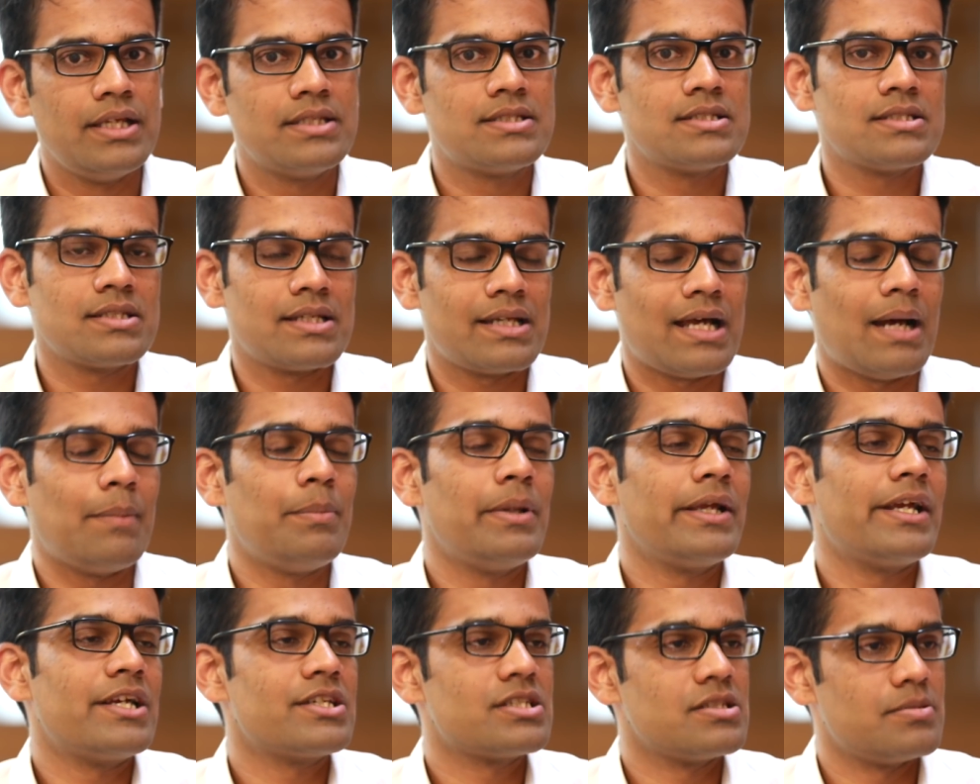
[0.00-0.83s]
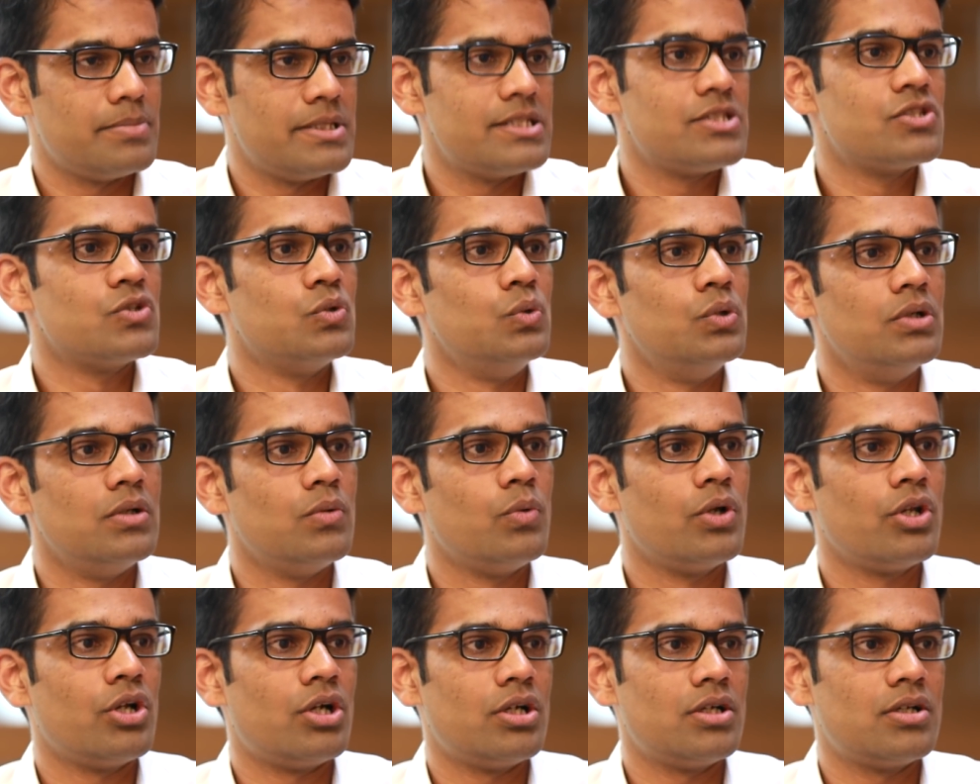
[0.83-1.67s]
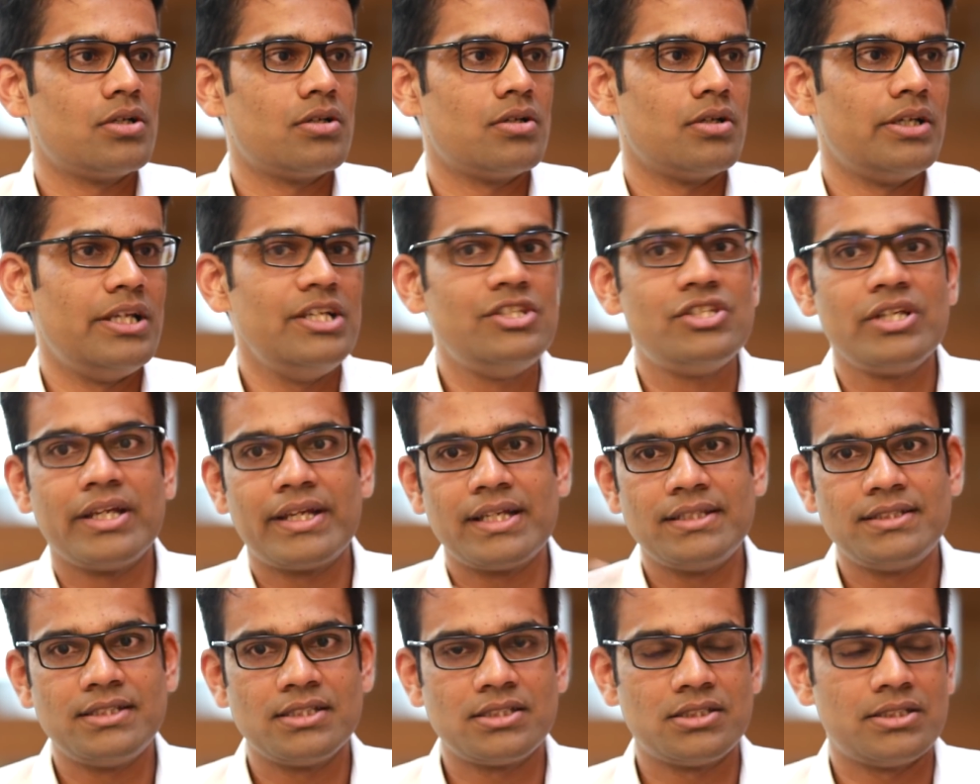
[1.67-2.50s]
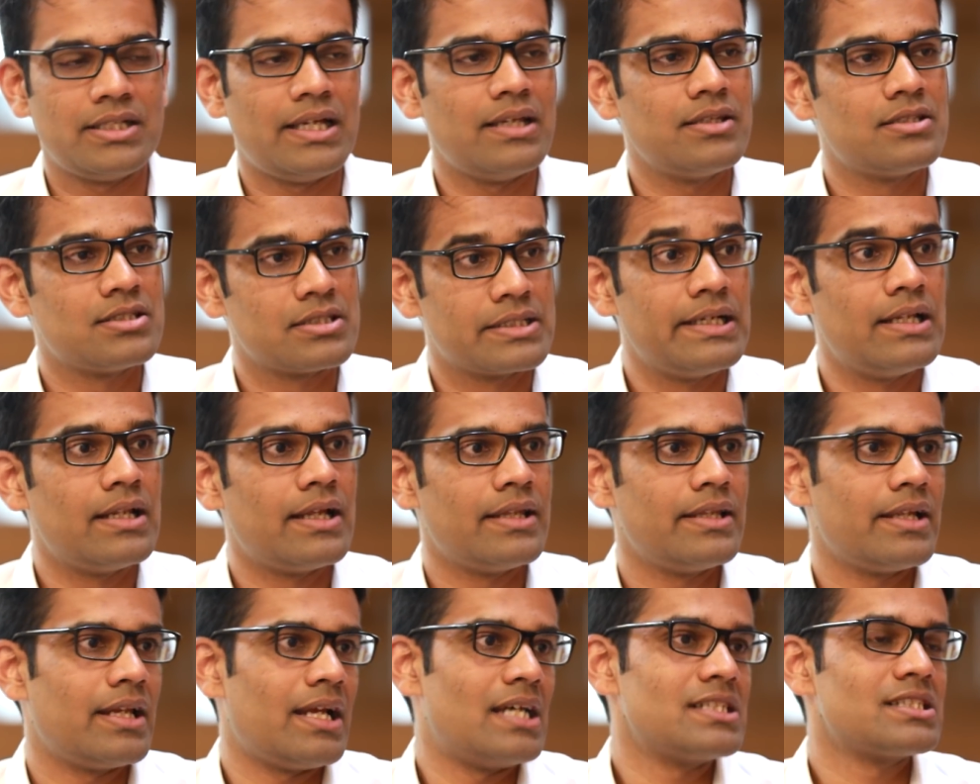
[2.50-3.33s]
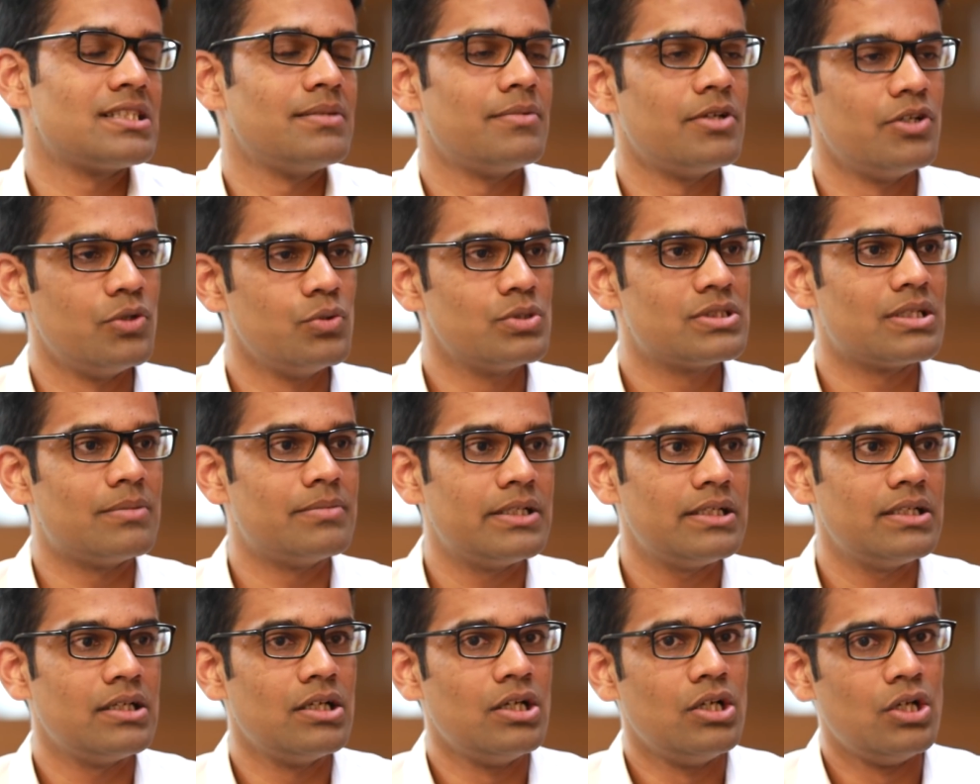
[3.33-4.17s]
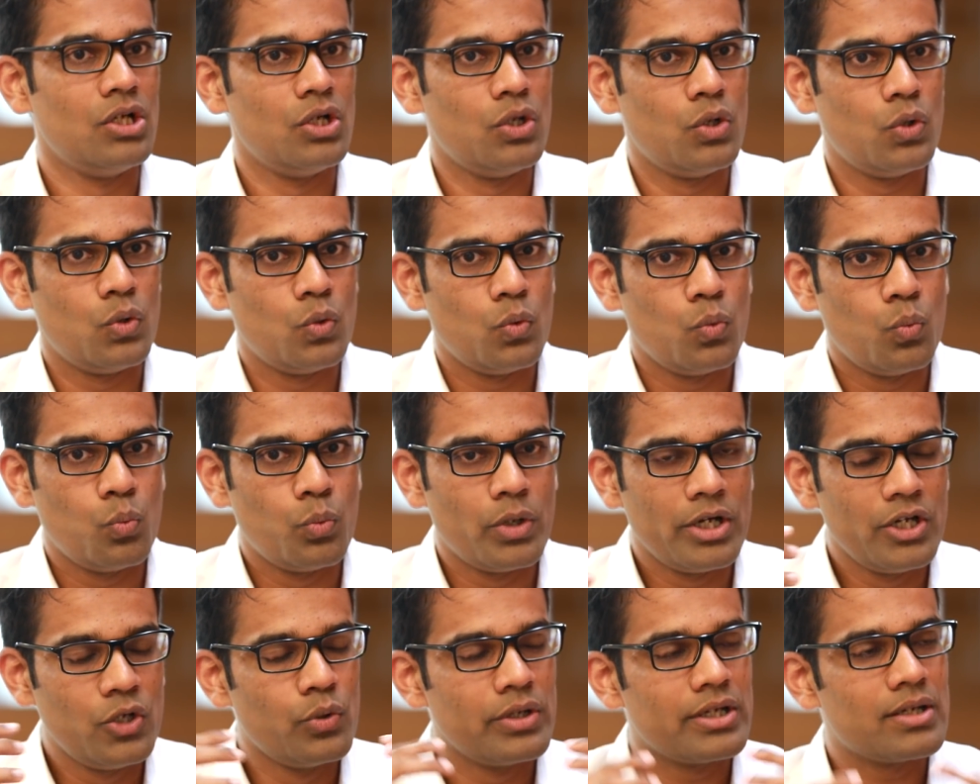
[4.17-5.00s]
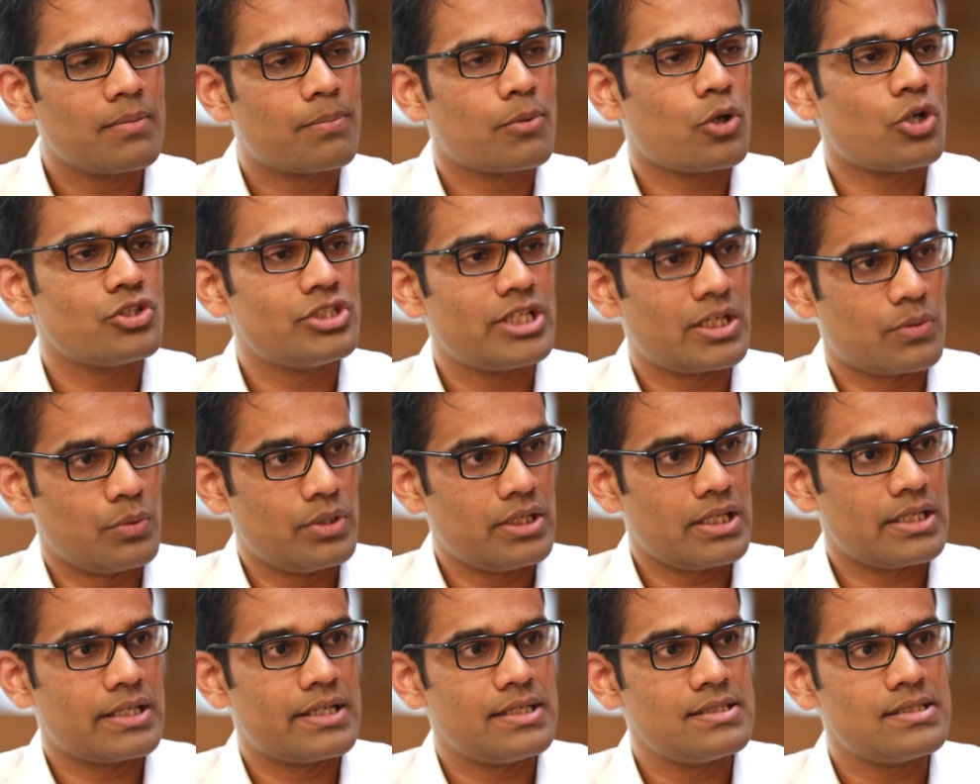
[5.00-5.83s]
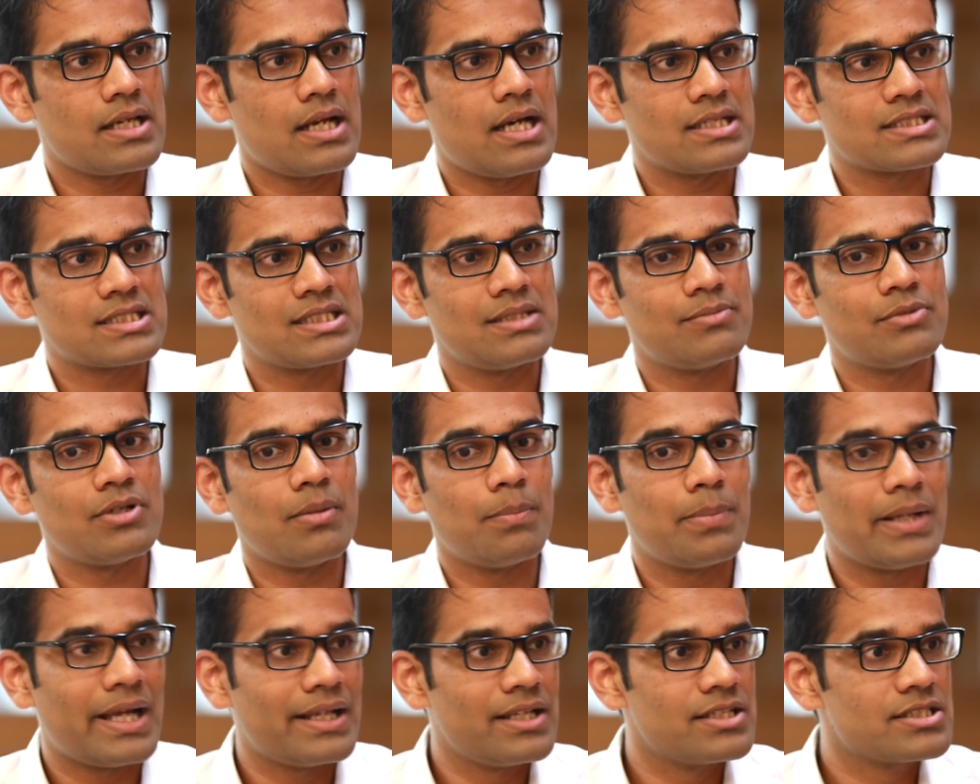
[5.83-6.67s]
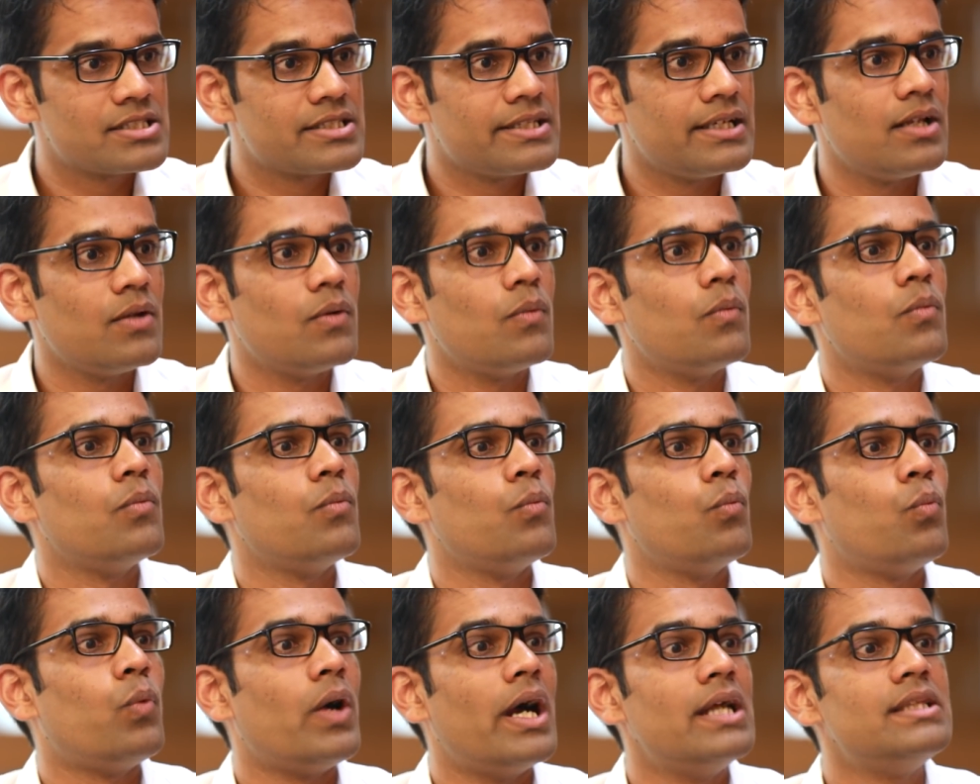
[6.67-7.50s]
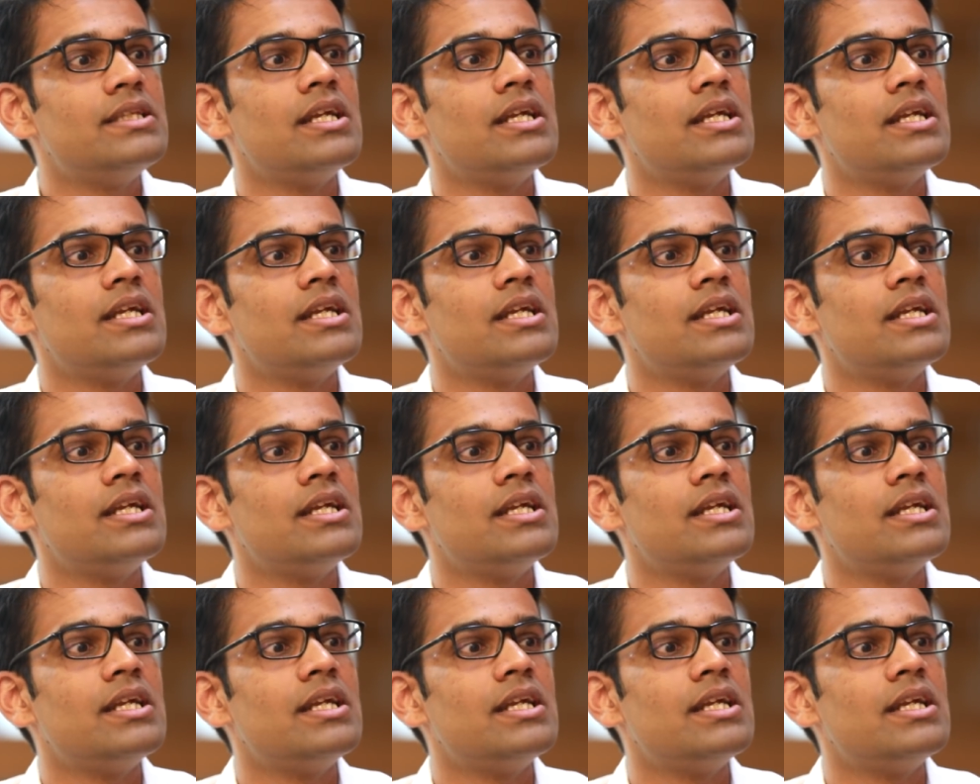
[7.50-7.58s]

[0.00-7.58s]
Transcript: This is an application-based school. We're not teaching kids a skill and then asking them to do something. We're doing a project with our kids and asking them to apply the skill while